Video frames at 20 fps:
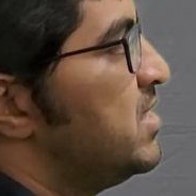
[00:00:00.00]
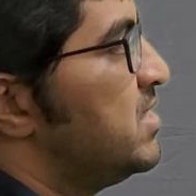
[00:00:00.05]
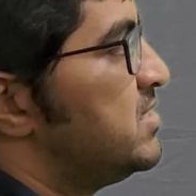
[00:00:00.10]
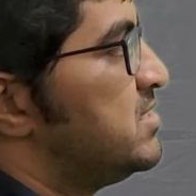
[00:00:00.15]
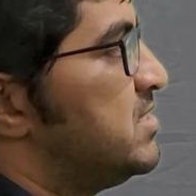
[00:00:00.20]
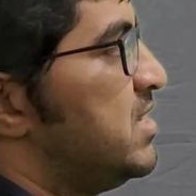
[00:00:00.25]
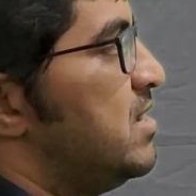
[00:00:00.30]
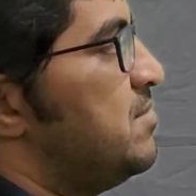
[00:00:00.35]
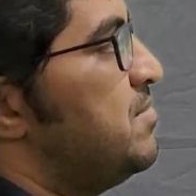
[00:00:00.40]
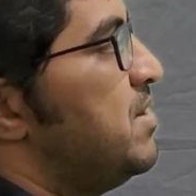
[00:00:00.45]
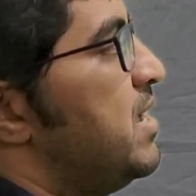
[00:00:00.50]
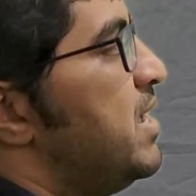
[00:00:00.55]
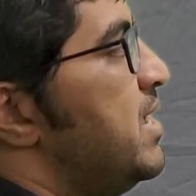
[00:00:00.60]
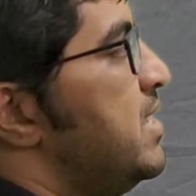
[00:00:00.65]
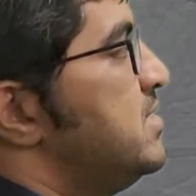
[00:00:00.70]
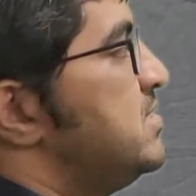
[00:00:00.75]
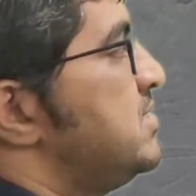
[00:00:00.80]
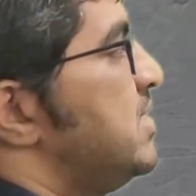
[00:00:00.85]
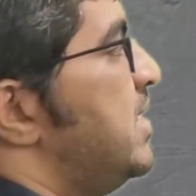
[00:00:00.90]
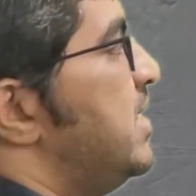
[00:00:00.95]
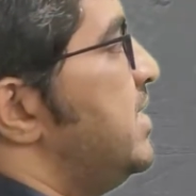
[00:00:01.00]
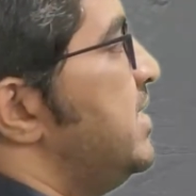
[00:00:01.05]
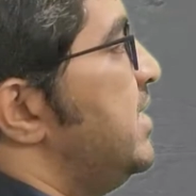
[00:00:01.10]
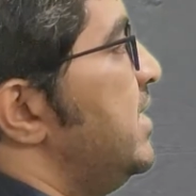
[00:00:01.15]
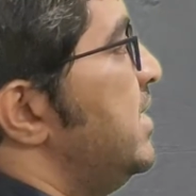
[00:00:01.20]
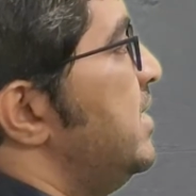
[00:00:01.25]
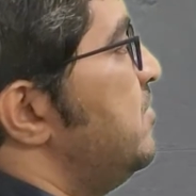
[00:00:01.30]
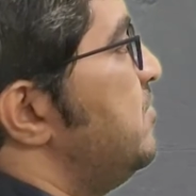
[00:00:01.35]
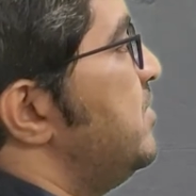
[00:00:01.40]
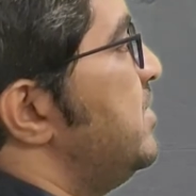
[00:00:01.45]
same as at
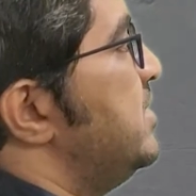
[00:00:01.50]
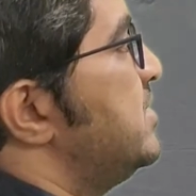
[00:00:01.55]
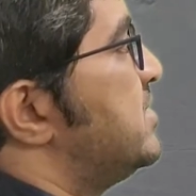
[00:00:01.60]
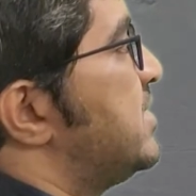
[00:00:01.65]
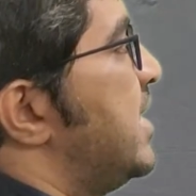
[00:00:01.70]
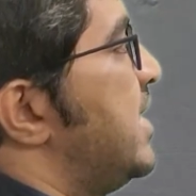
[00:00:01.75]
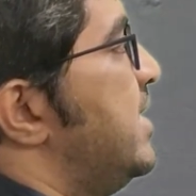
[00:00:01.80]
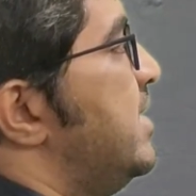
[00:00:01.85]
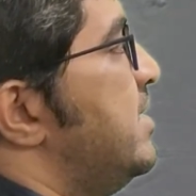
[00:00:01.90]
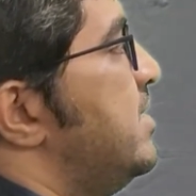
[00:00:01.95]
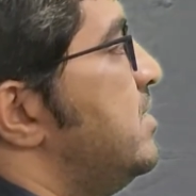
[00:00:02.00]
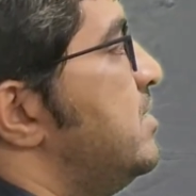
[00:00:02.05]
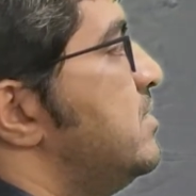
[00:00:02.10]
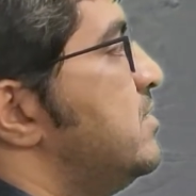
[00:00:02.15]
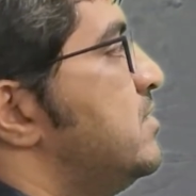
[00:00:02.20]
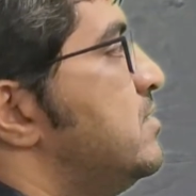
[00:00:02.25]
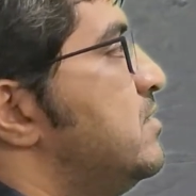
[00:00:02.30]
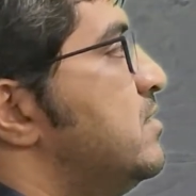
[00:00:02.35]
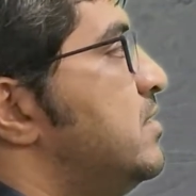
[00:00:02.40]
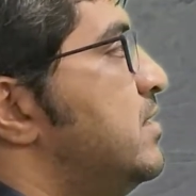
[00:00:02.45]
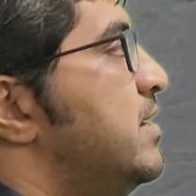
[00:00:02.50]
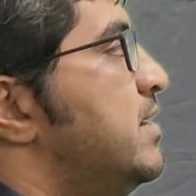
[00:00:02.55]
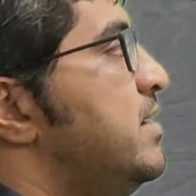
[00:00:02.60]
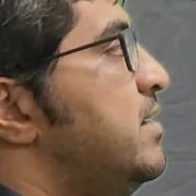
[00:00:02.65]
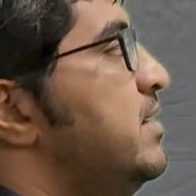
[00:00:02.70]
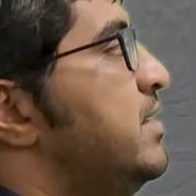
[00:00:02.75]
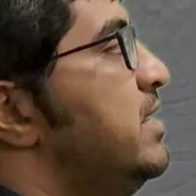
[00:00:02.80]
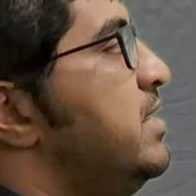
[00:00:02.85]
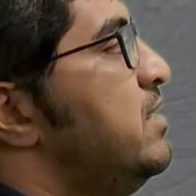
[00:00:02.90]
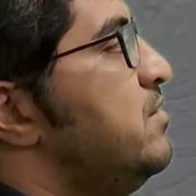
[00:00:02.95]
delivery side
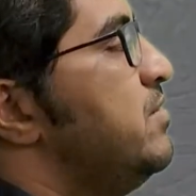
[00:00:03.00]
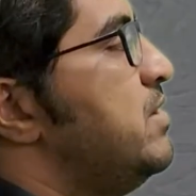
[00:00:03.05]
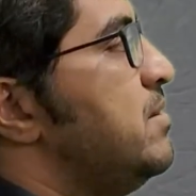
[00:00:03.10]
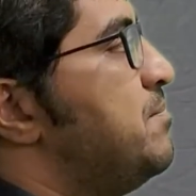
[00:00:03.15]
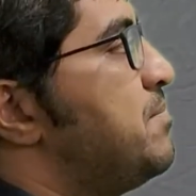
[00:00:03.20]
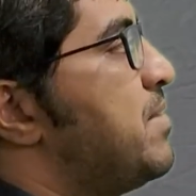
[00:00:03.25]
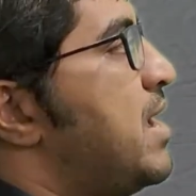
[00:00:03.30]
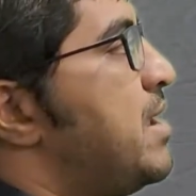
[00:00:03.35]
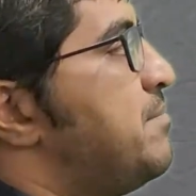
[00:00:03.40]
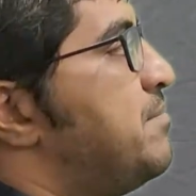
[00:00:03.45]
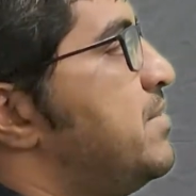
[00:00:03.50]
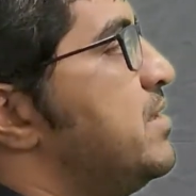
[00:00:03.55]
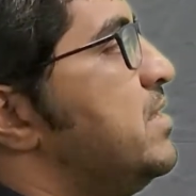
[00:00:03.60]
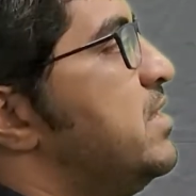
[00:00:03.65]
in delivery pipe.